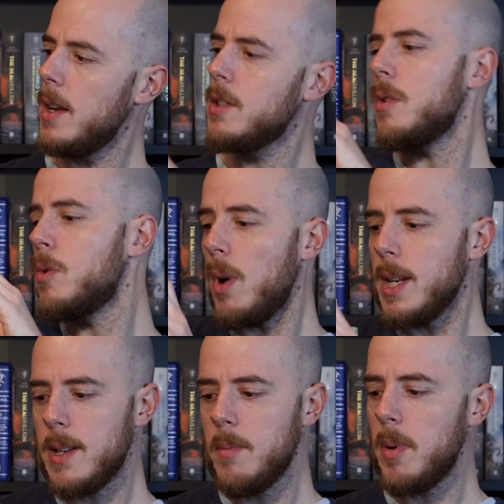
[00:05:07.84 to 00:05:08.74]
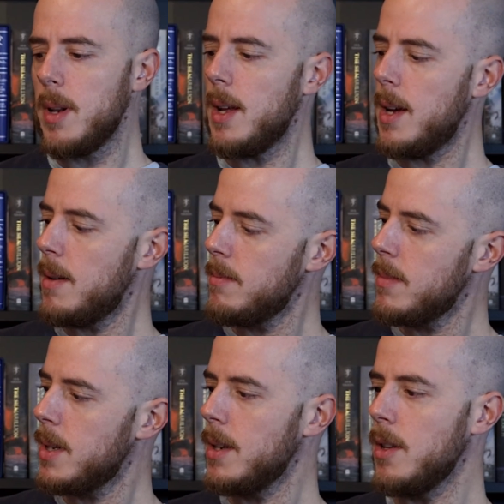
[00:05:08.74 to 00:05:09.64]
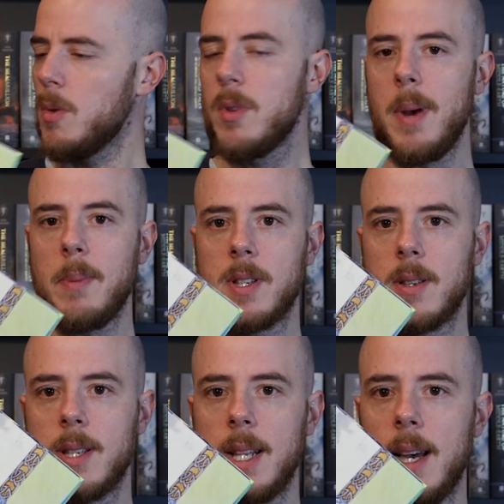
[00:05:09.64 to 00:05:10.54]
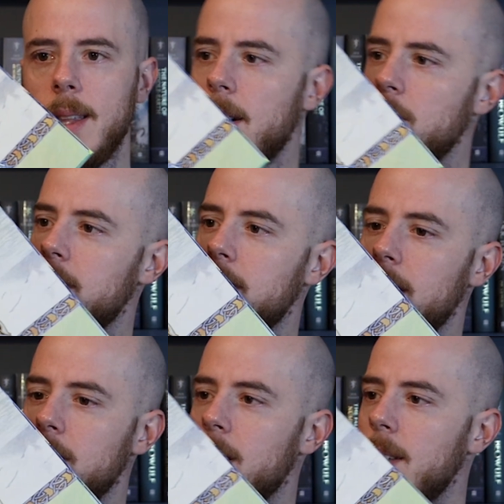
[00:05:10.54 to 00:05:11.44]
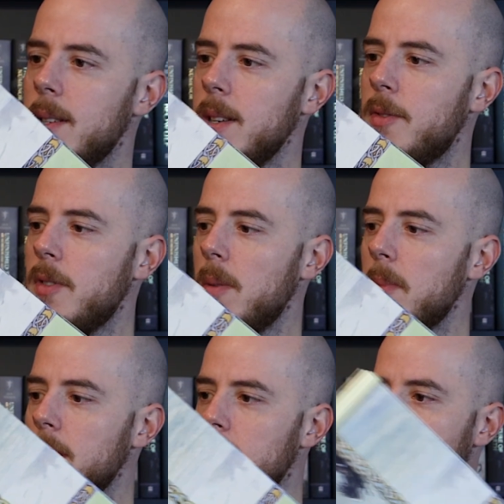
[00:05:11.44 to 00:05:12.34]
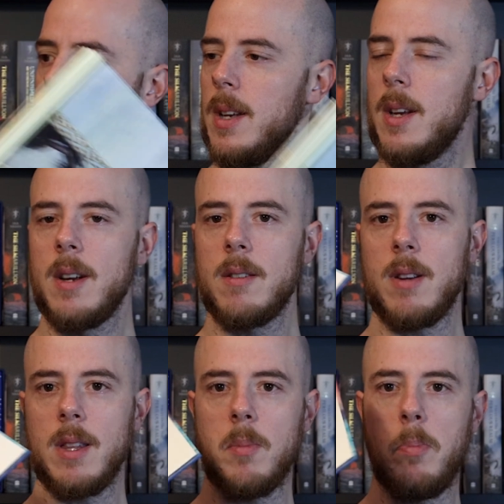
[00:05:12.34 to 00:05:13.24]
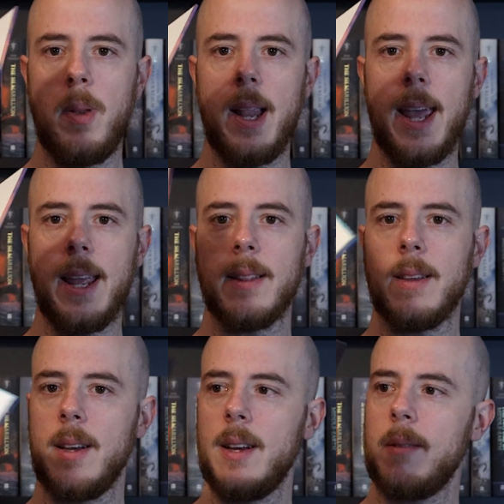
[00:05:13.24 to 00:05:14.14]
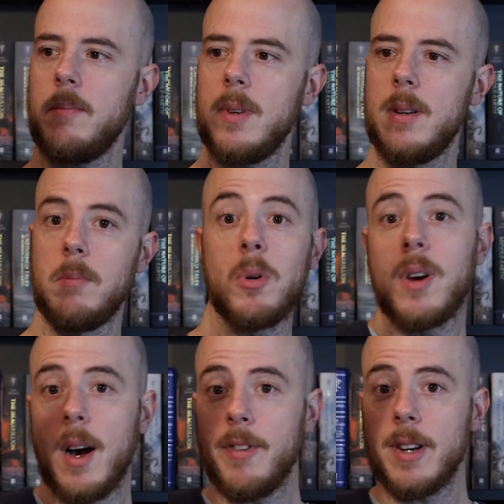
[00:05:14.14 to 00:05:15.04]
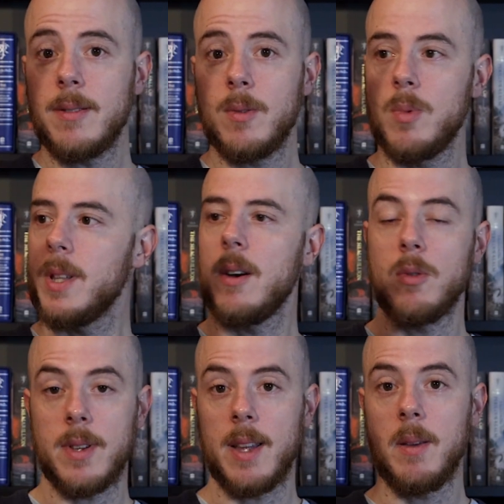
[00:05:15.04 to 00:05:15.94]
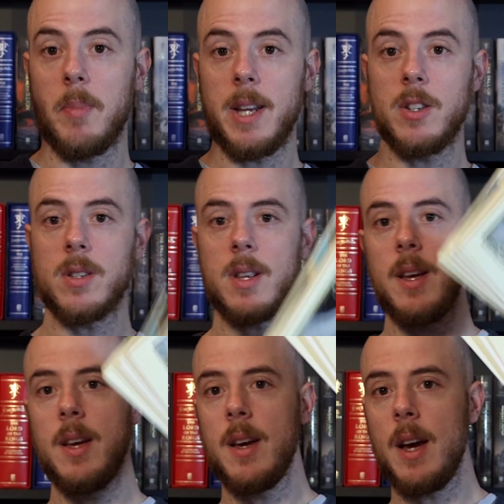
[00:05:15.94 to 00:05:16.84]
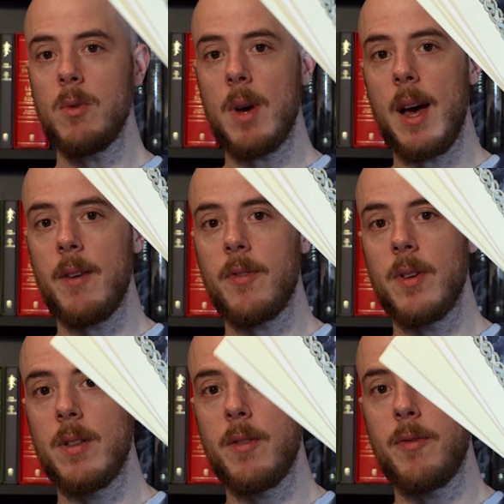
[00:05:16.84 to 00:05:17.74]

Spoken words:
It's quite simple, the maps slide out, as you can see, from this rather plain book cover without any pages. And we have the